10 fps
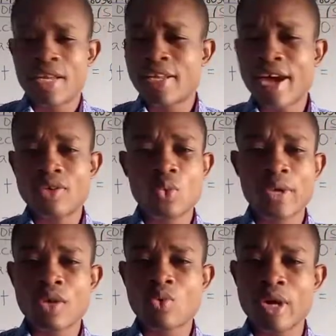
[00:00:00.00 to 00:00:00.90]
Now
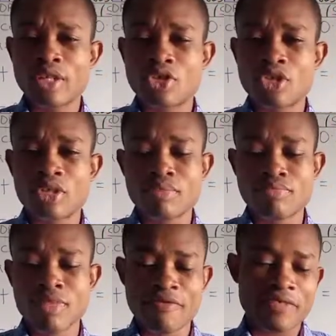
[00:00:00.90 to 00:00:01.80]
we want to
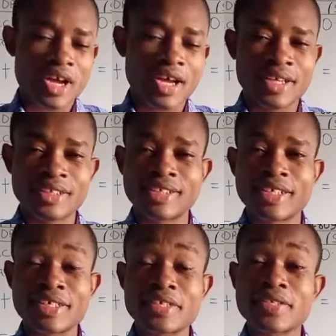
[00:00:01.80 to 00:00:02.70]
move on
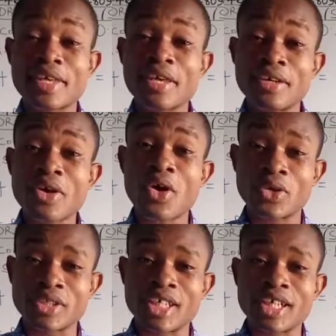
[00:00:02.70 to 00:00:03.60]
to second
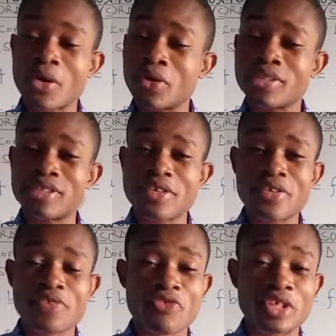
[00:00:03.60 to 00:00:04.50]
order
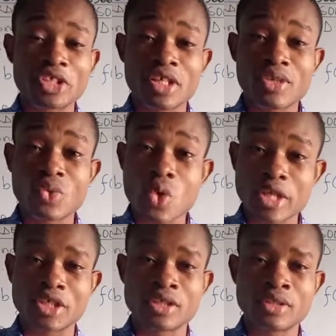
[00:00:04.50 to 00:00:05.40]
ordinary differential
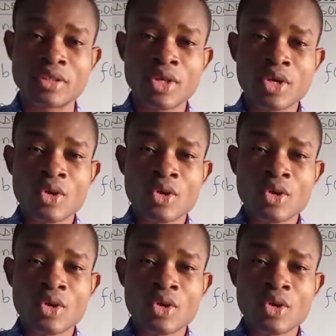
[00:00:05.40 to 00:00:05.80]
equation,